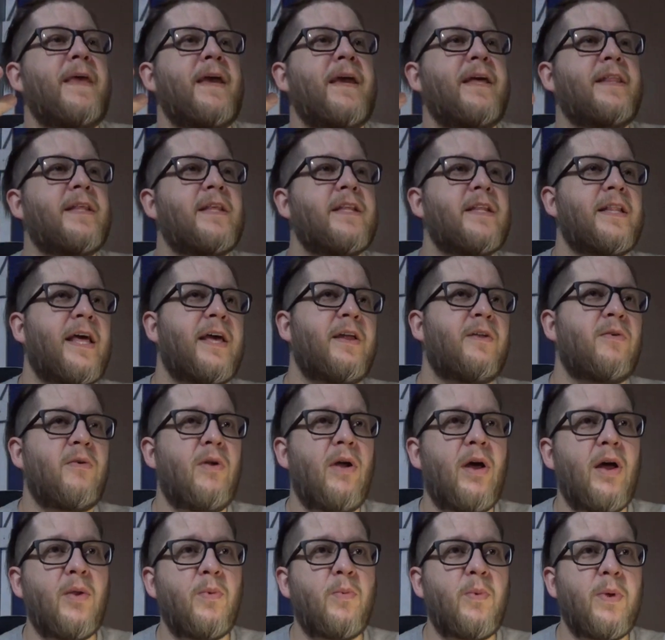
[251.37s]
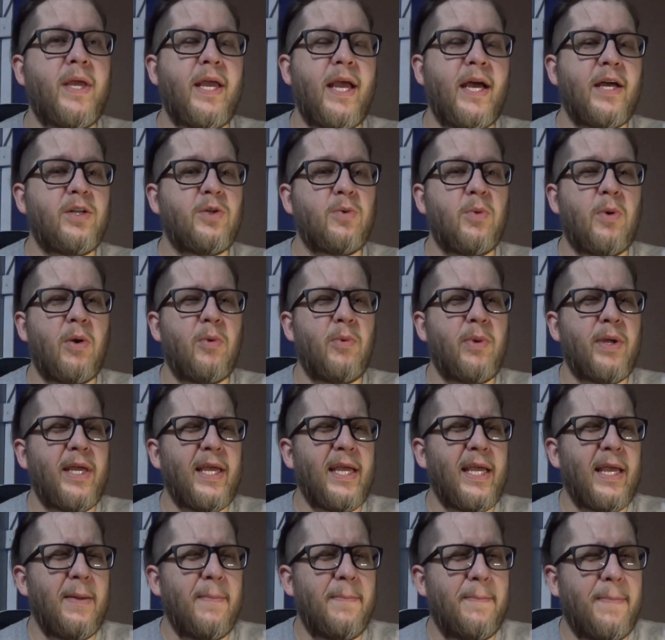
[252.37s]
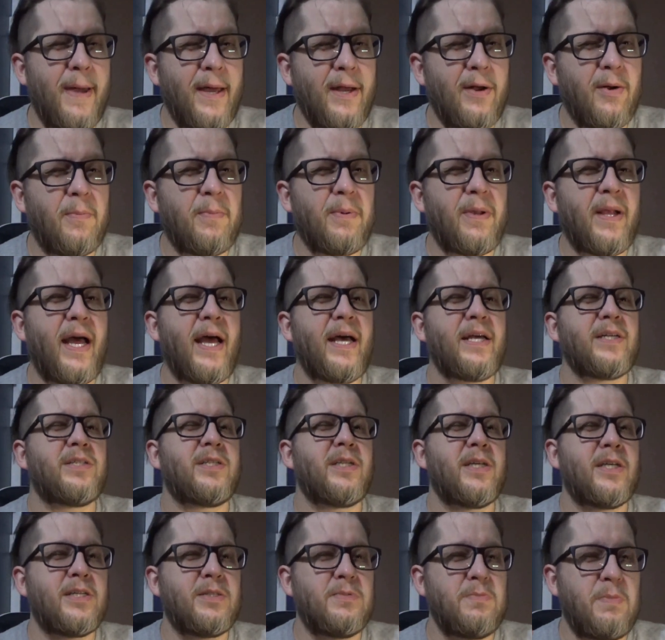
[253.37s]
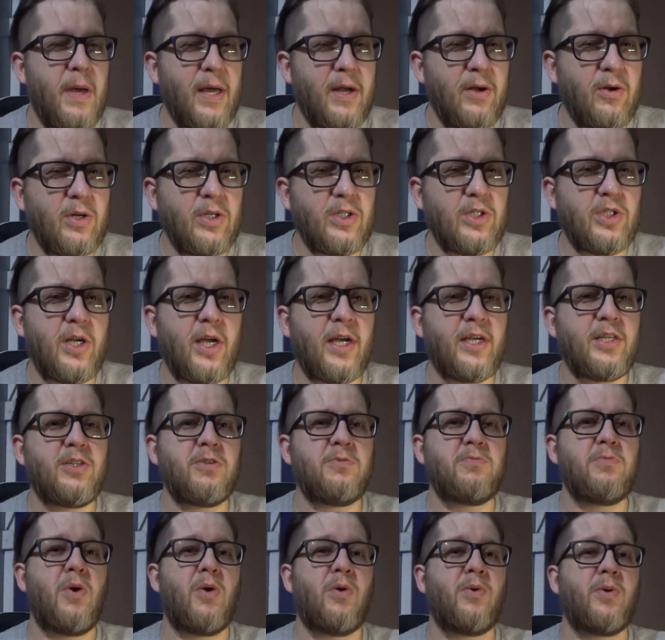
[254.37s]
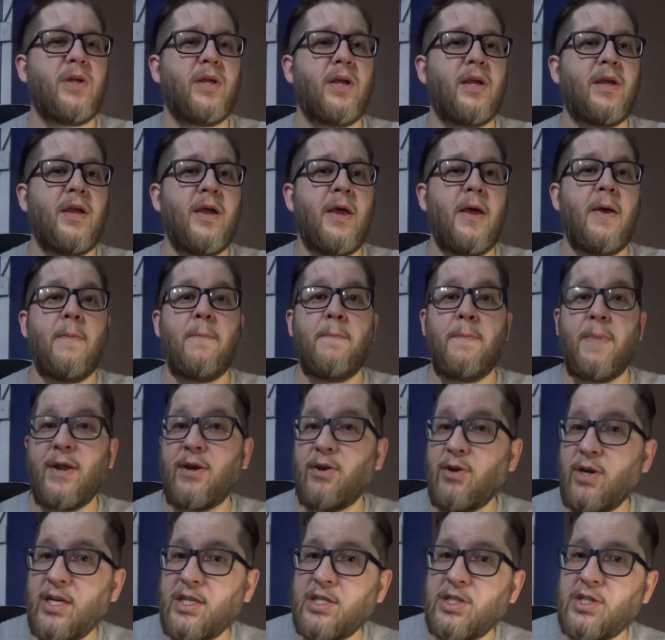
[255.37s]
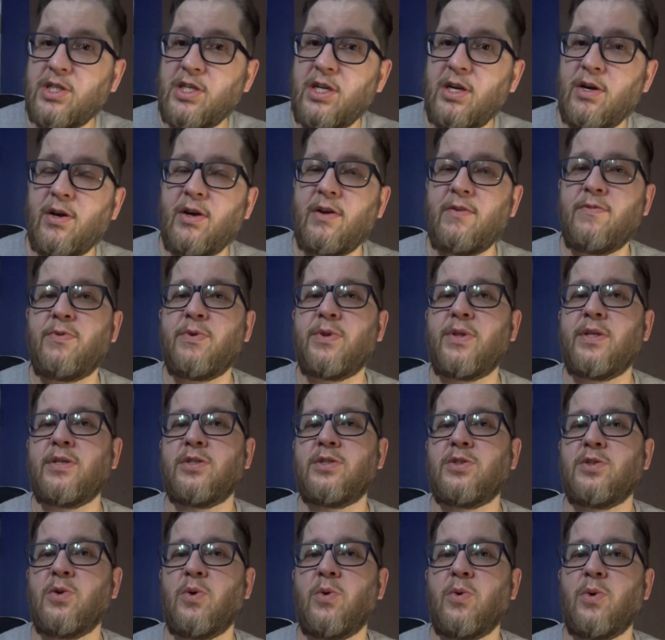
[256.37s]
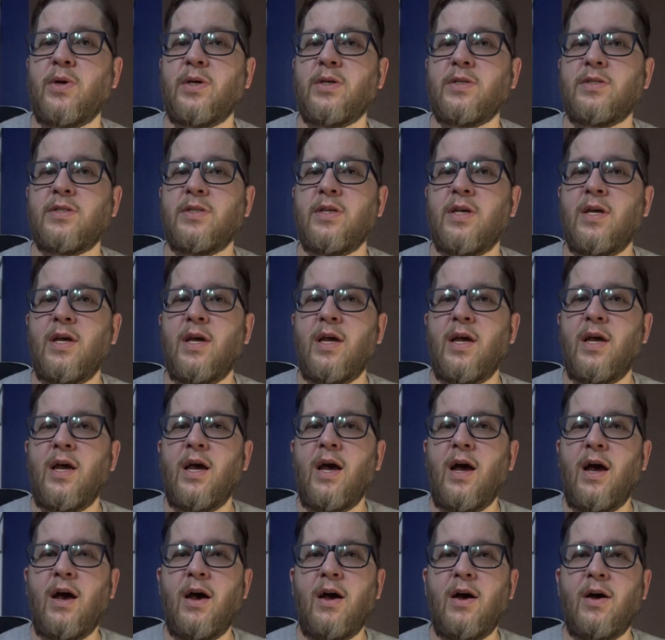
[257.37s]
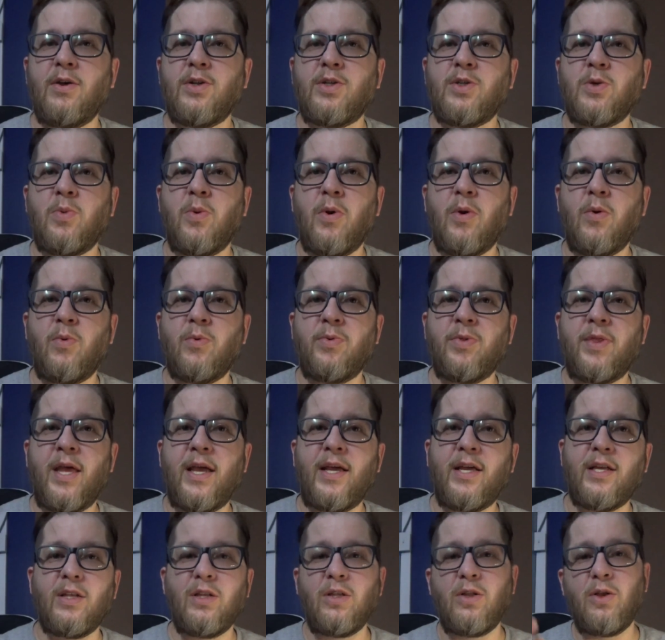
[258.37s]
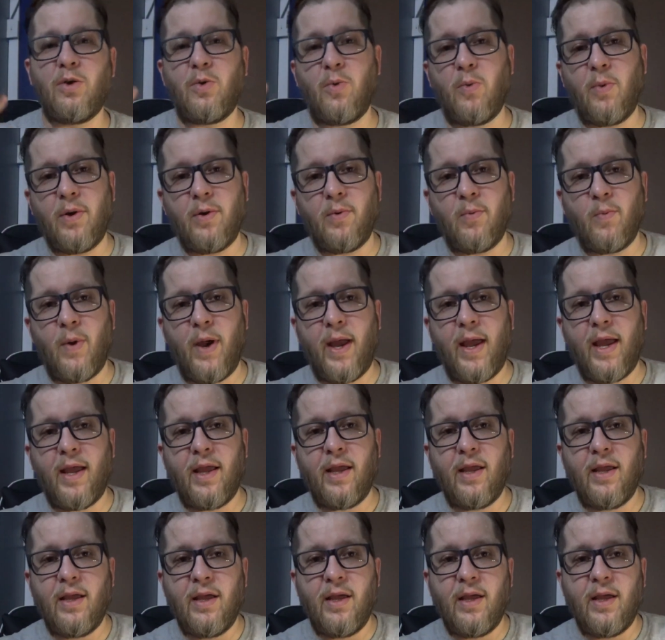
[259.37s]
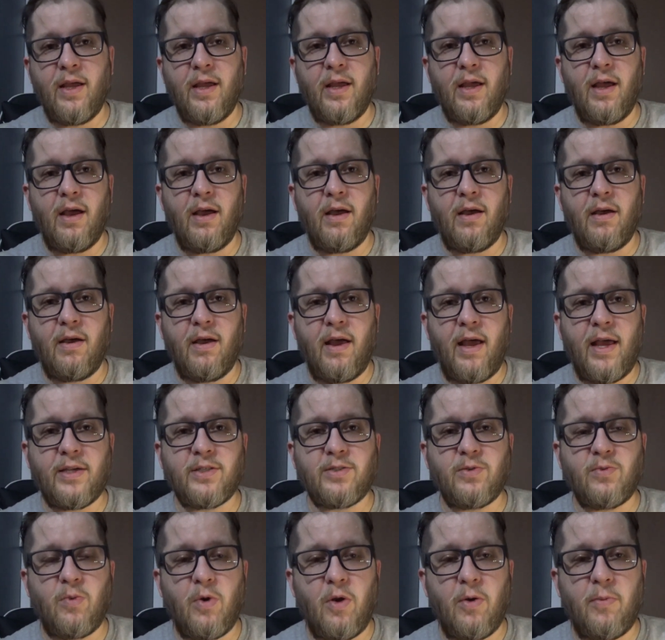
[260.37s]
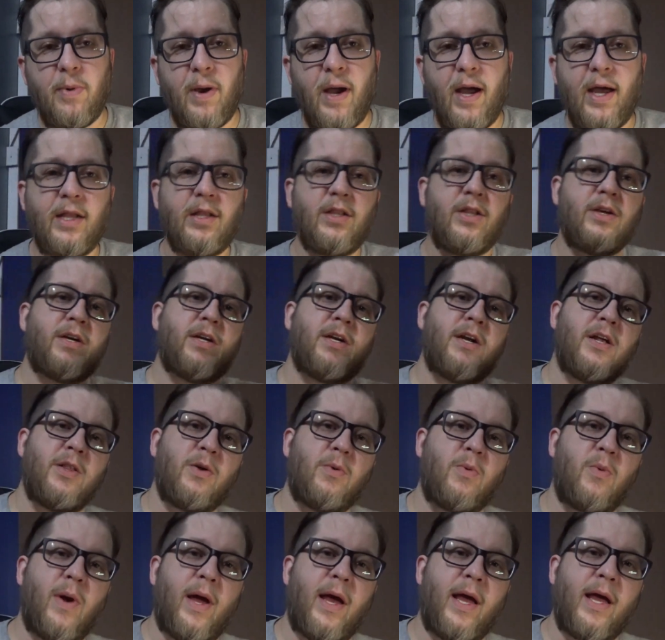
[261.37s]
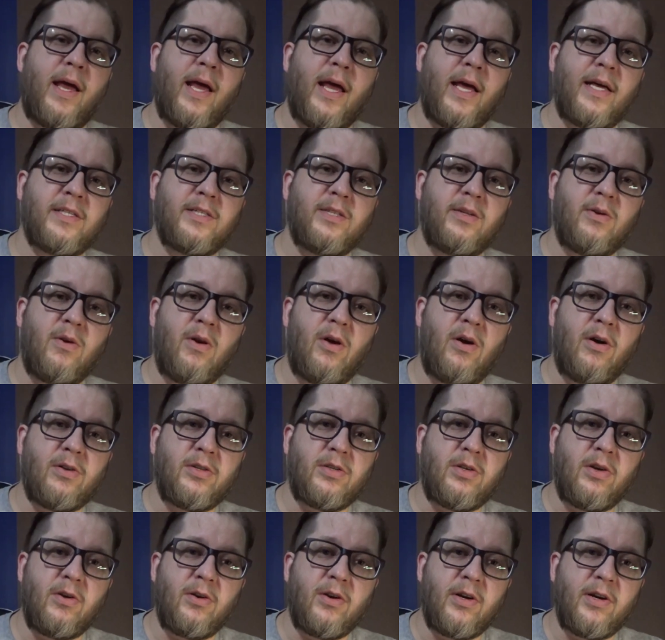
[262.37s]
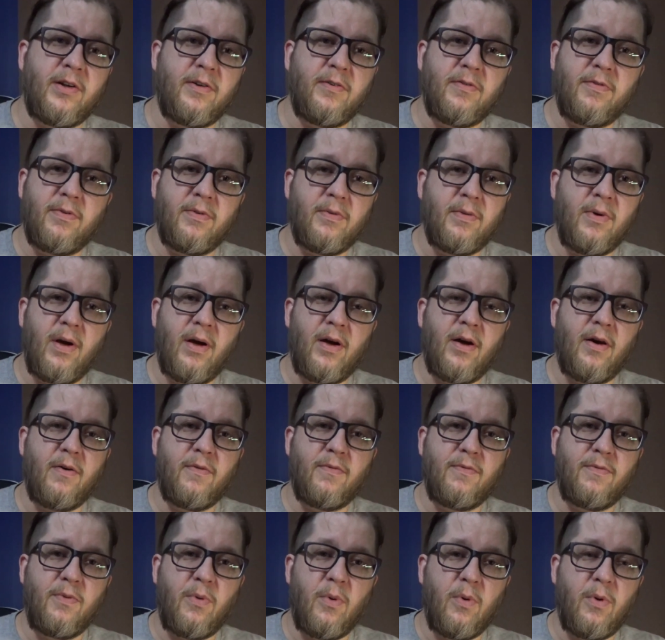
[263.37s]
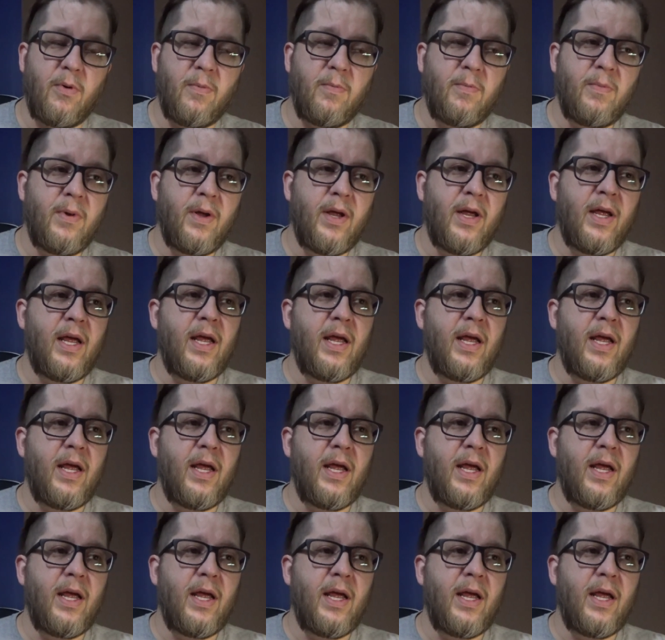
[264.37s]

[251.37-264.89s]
And then later on, we got to where we could get better plastics, better injection molding, better engineering for these toys, to where they could look one way as a robot and look another way as their alternative form,